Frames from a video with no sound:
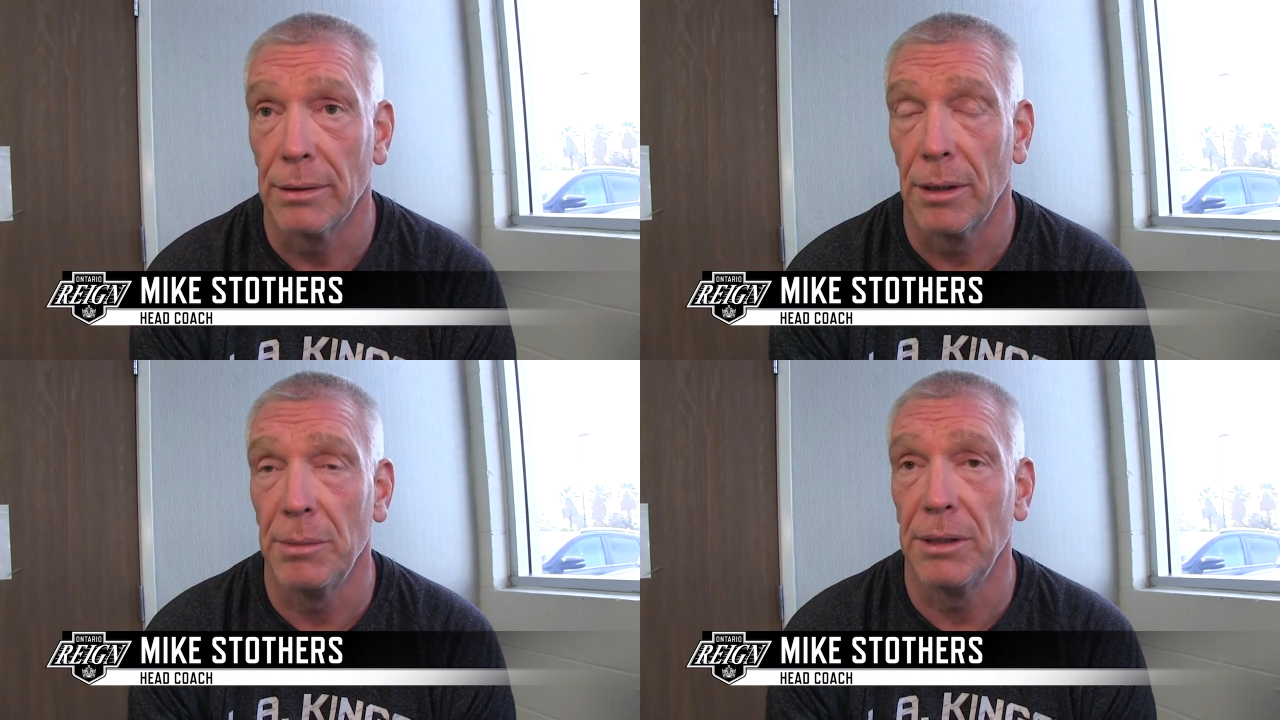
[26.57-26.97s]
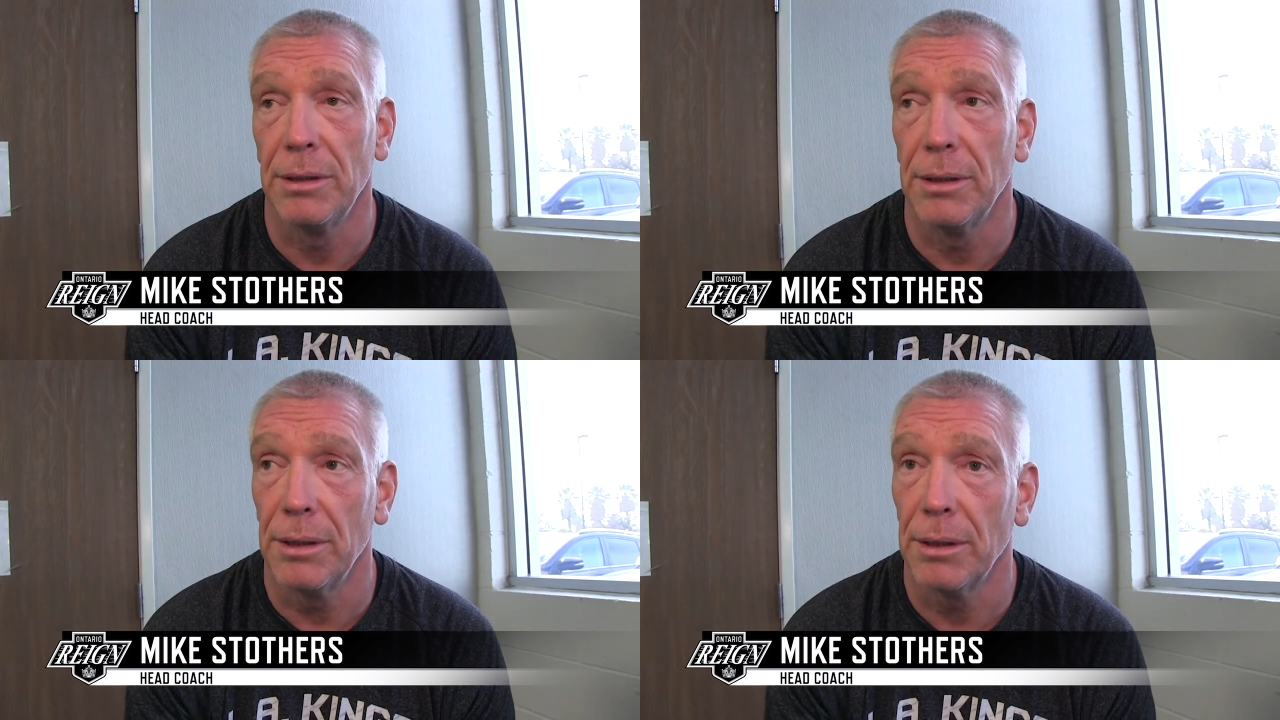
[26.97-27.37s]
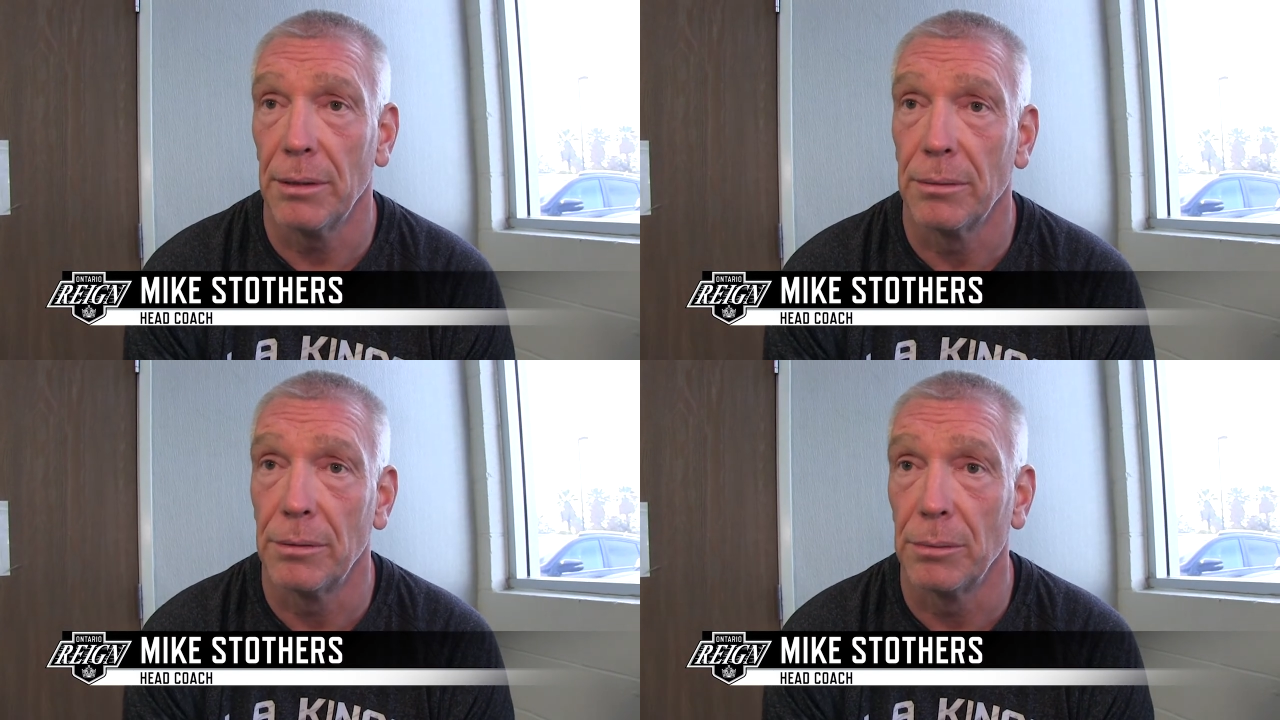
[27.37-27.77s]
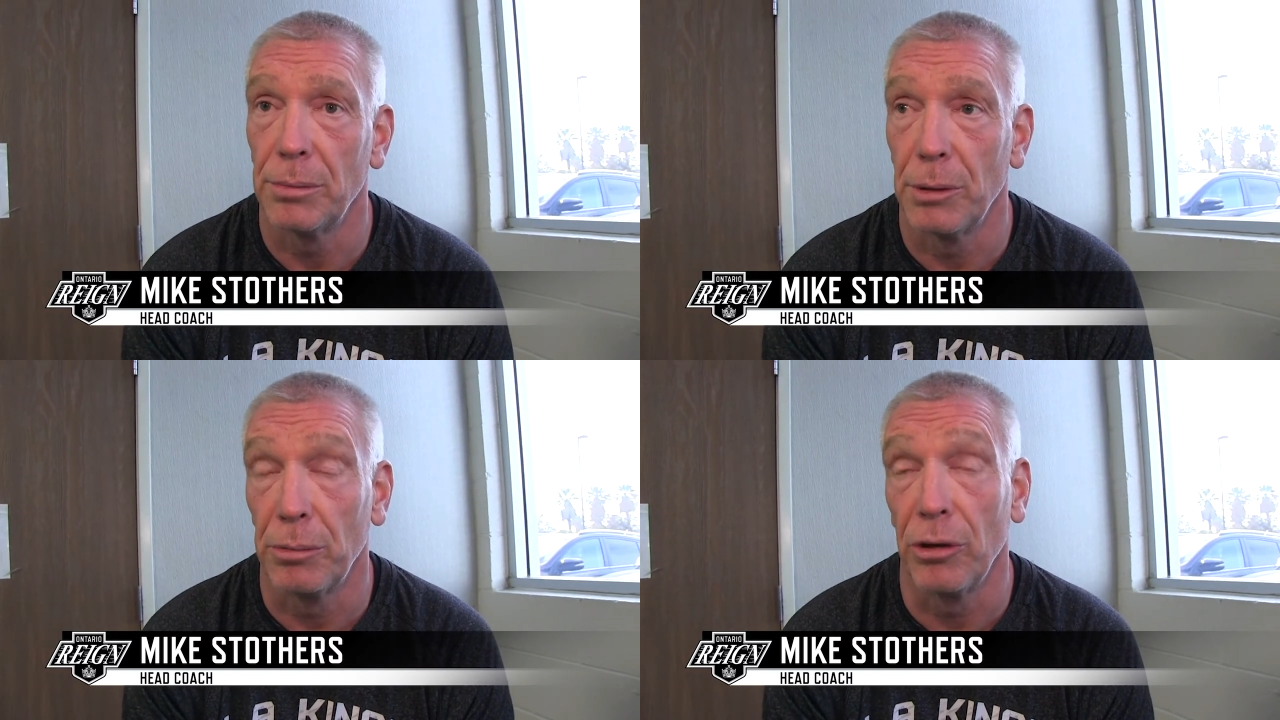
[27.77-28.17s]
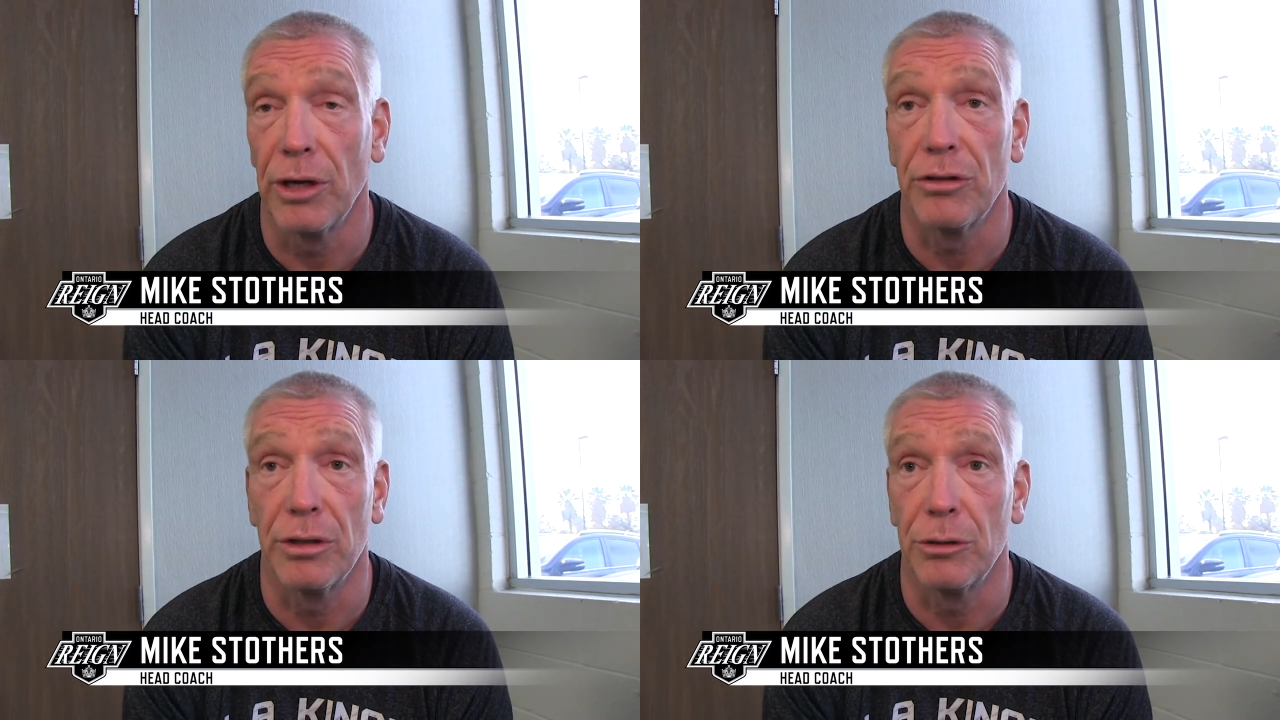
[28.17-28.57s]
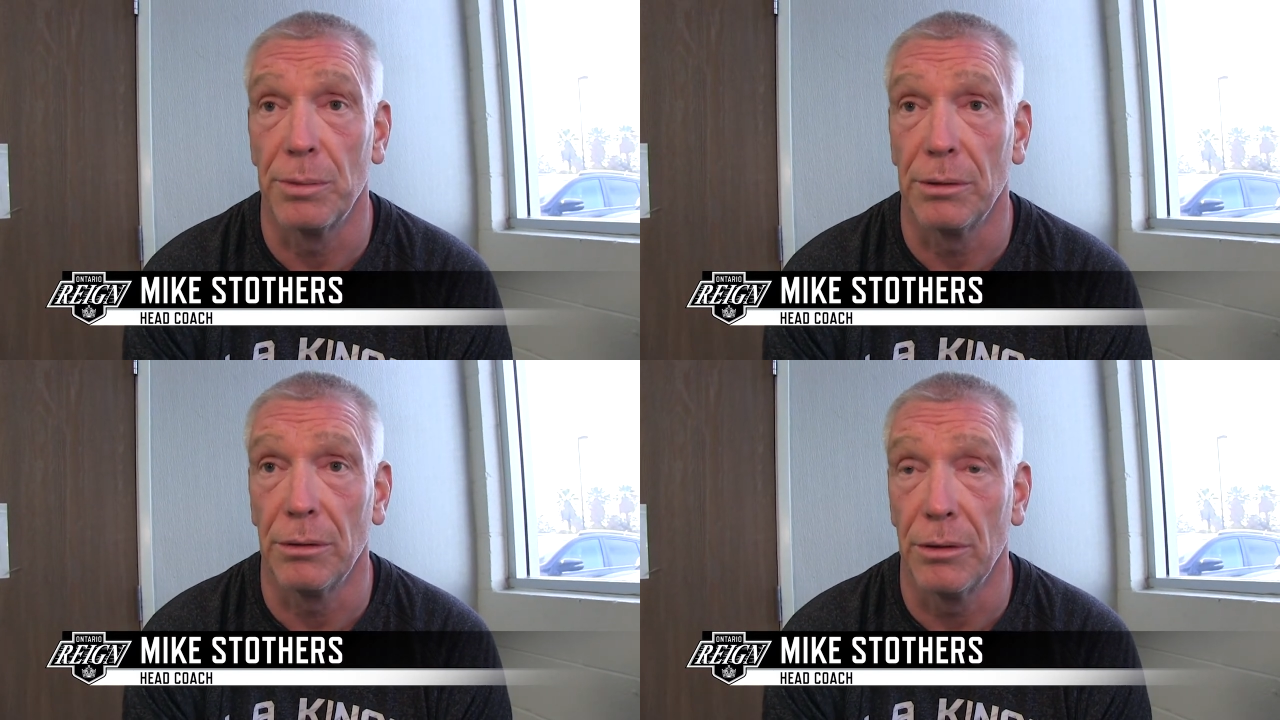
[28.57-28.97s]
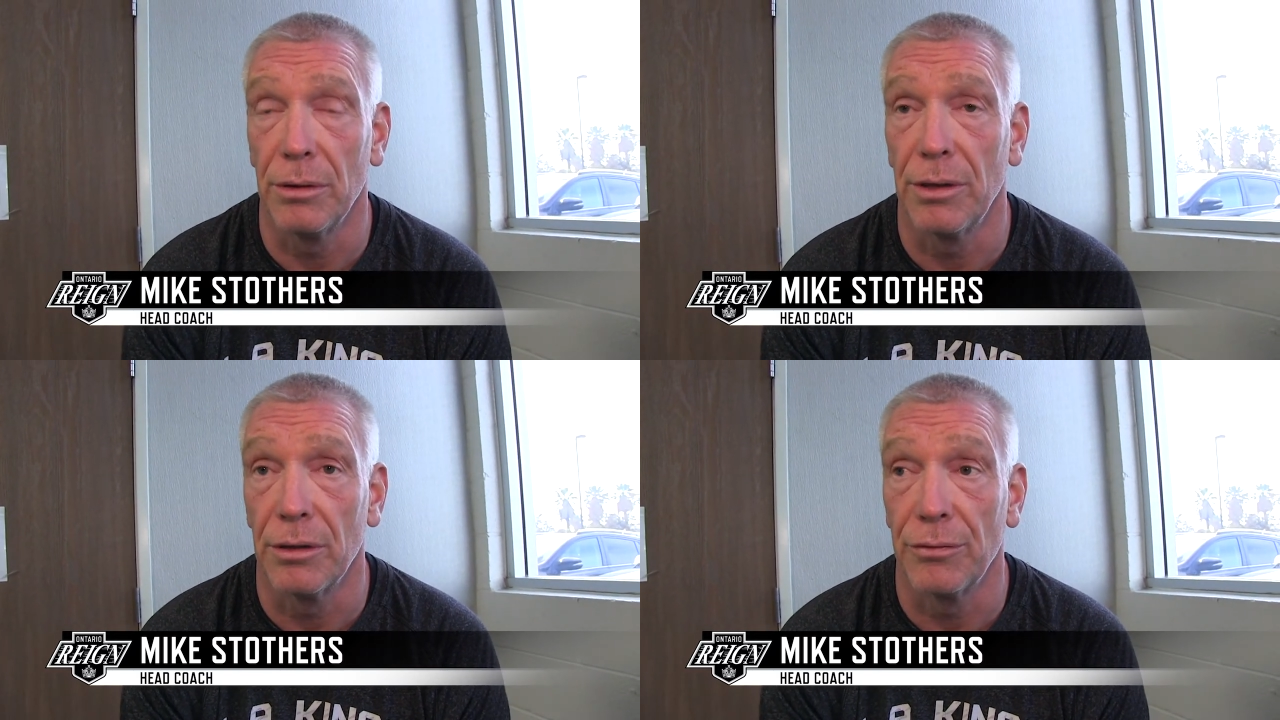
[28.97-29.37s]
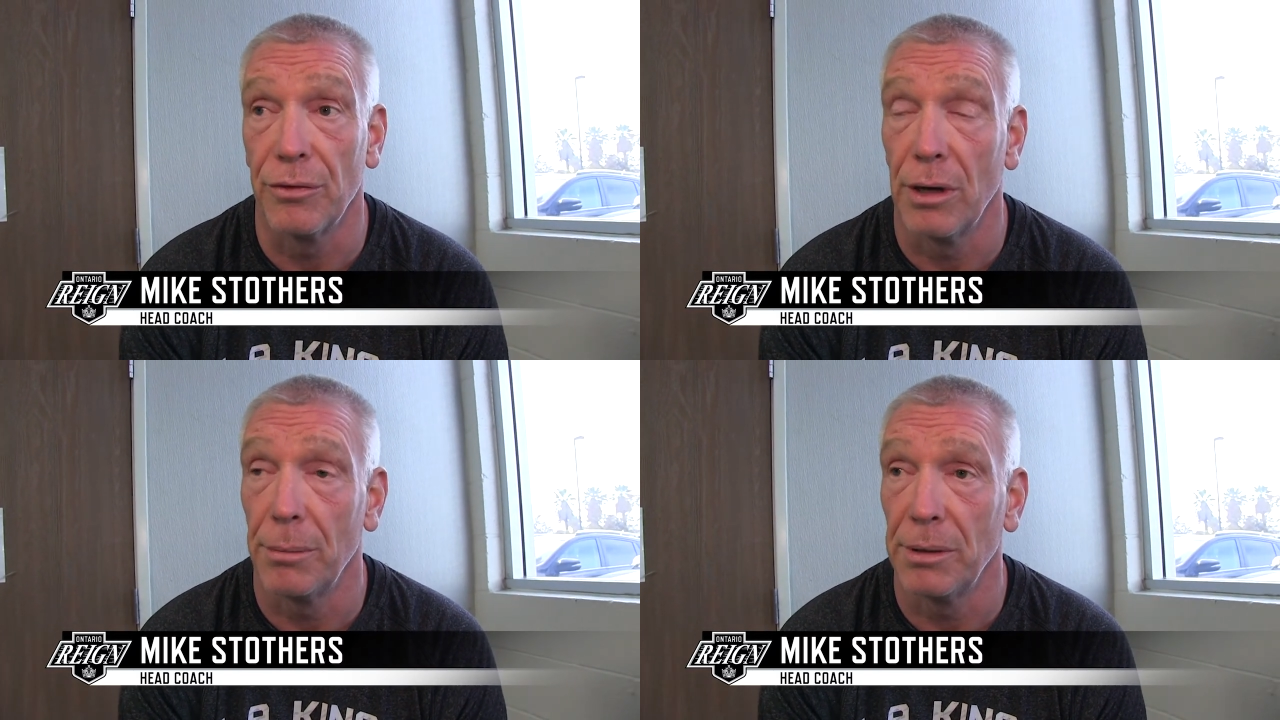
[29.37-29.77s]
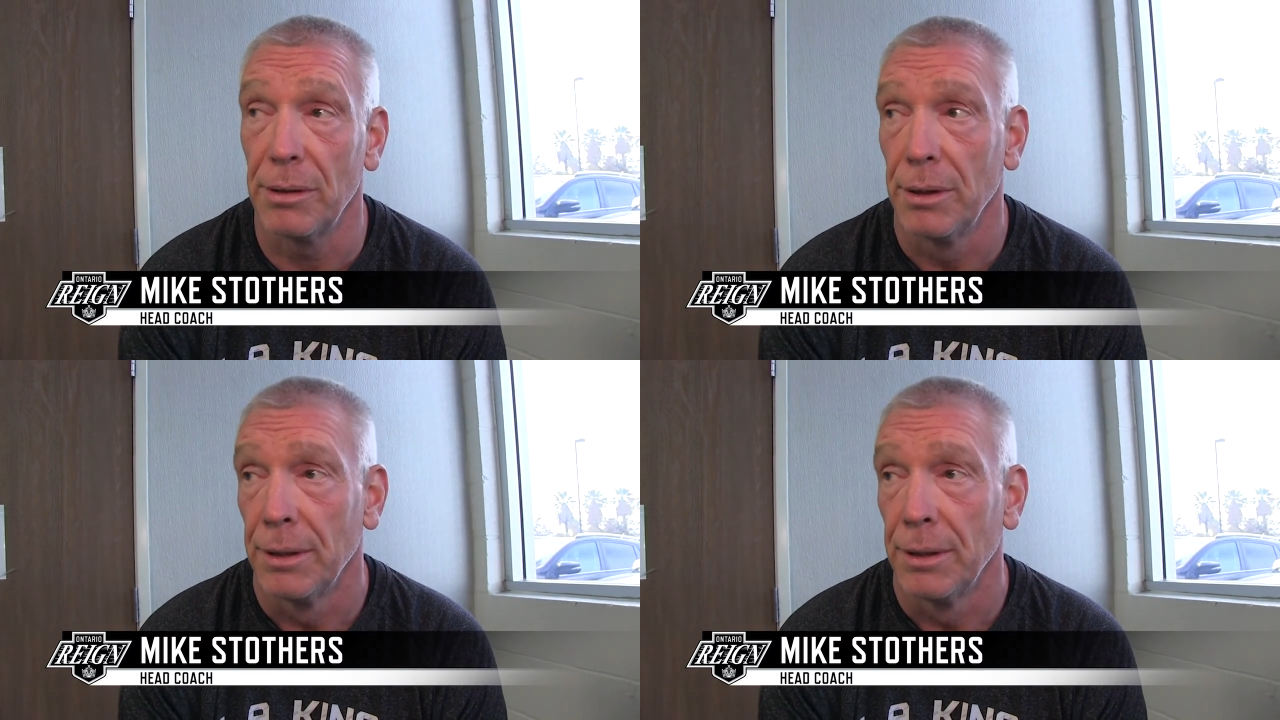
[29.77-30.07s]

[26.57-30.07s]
I mean, uh, the, the, progression has been good thus far, but